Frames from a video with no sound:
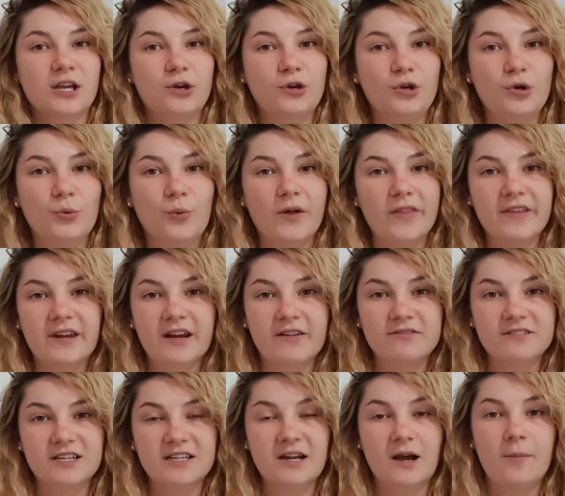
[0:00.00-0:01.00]
a new one that
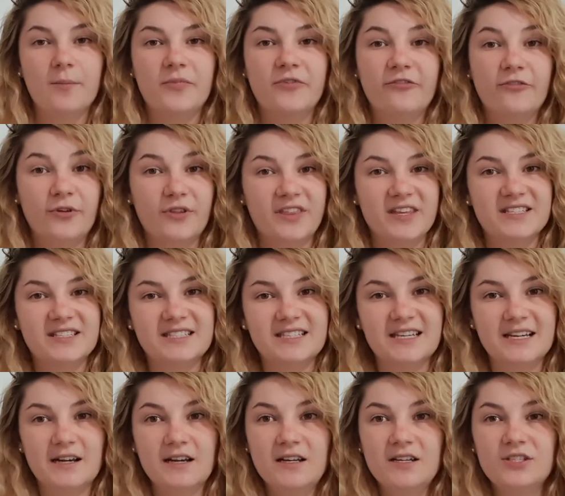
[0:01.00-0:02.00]
I've done up for
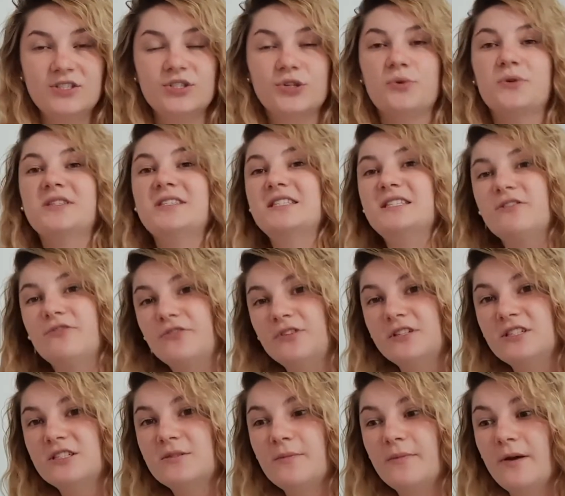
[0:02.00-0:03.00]
this year, so it's
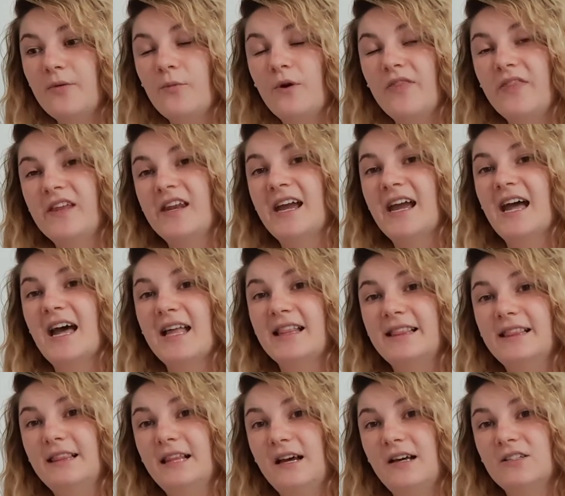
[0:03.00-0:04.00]
different to my one that I
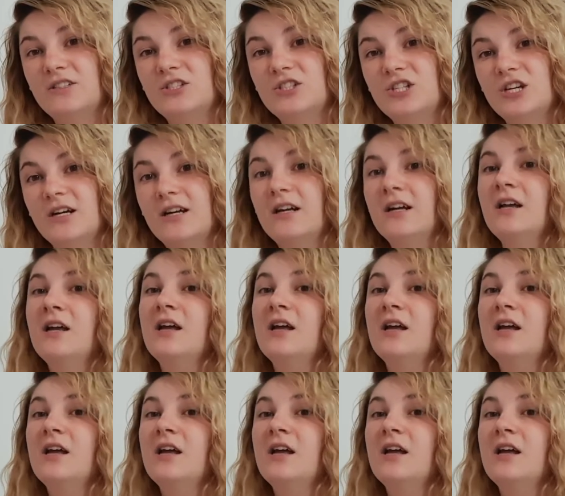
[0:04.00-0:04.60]
had last year.